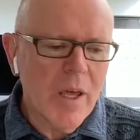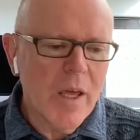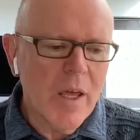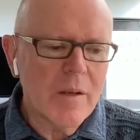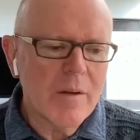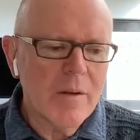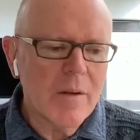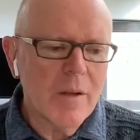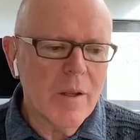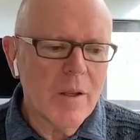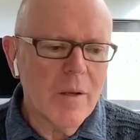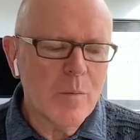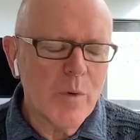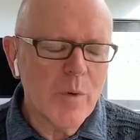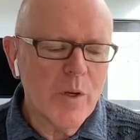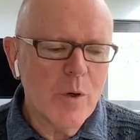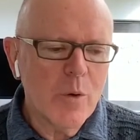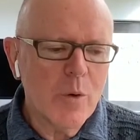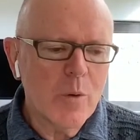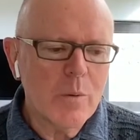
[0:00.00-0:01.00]
and and
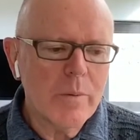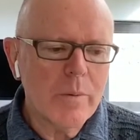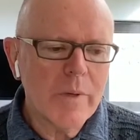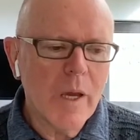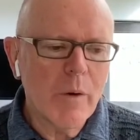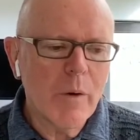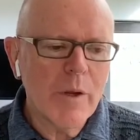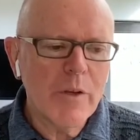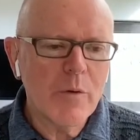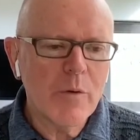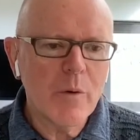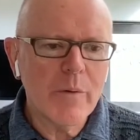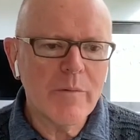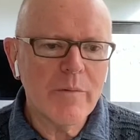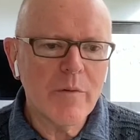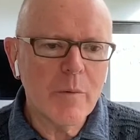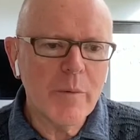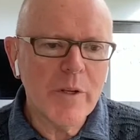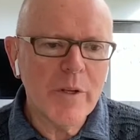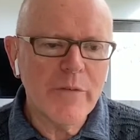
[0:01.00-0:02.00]
we all go into it
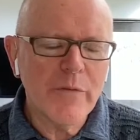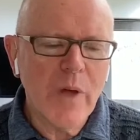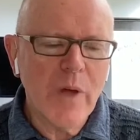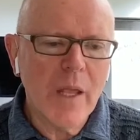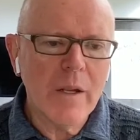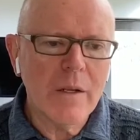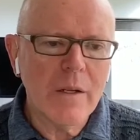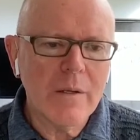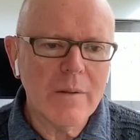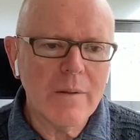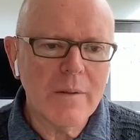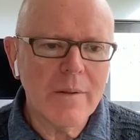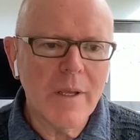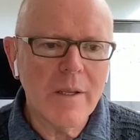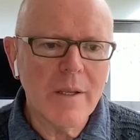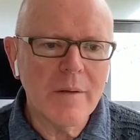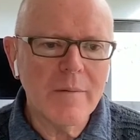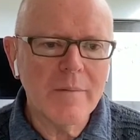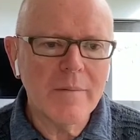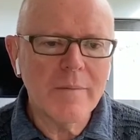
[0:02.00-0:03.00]
for a bit of fun, and
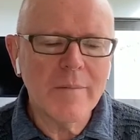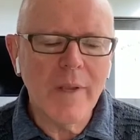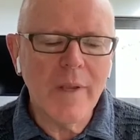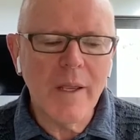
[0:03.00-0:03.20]
and,